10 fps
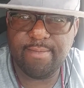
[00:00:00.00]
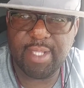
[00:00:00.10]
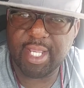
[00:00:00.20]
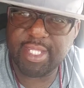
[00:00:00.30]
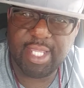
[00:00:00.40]

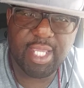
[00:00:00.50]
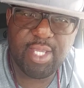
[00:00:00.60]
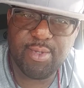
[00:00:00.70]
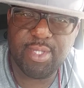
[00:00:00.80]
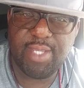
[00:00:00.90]
Like I said,
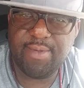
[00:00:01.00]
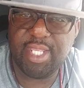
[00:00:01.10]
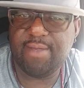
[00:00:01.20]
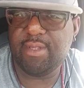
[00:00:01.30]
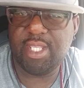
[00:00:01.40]

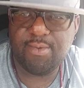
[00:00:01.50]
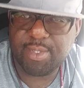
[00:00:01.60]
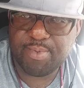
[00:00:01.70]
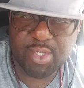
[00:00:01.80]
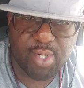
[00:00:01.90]
even he was
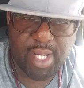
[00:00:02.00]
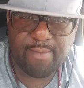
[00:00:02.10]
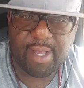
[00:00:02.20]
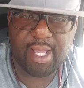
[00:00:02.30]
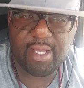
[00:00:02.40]
portrayed
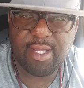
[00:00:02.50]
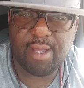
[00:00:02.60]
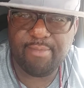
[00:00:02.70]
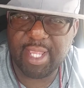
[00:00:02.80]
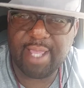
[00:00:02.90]
by
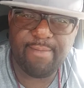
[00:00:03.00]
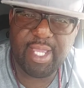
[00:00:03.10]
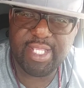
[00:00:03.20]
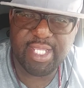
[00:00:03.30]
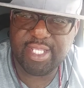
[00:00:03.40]
a black
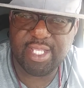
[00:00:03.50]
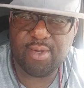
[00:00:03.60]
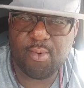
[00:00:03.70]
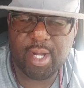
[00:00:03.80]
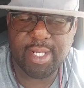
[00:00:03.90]
man that
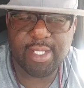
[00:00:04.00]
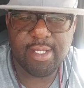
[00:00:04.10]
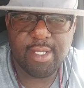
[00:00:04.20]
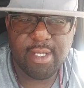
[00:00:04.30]
didn't want it.